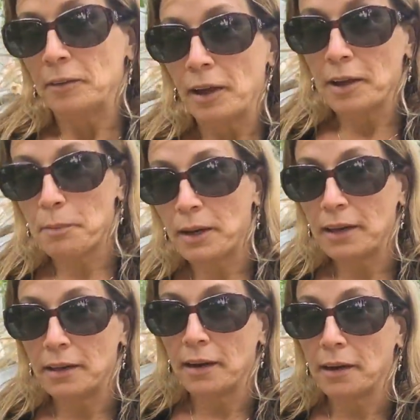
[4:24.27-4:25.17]

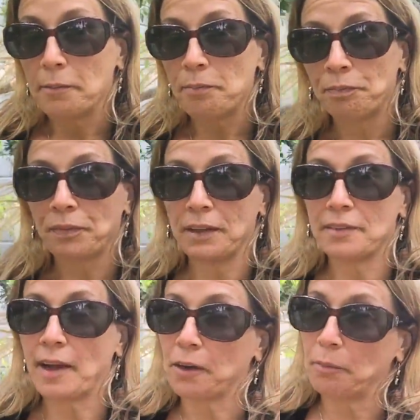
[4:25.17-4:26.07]
Anybody in
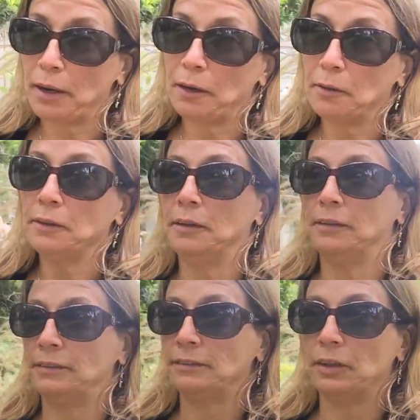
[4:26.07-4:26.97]
Sacramento
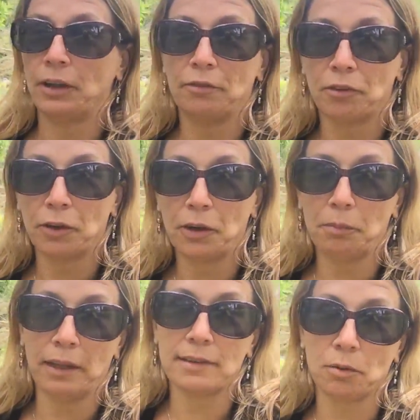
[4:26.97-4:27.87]
looking for a good
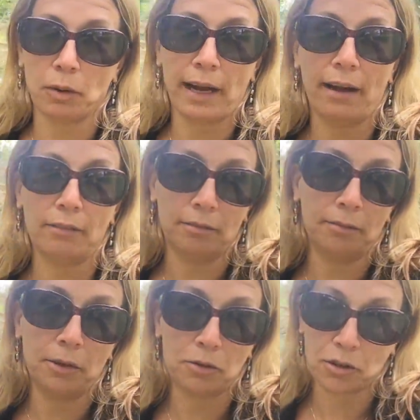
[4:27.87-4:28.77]
place to work out,
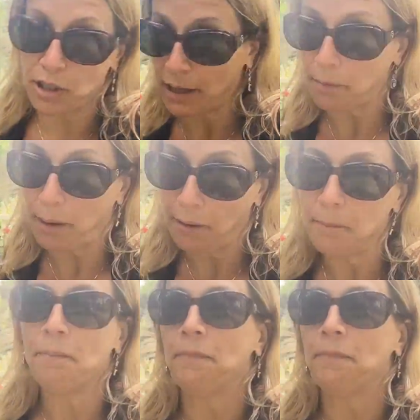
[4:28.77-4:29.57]
you should check them out.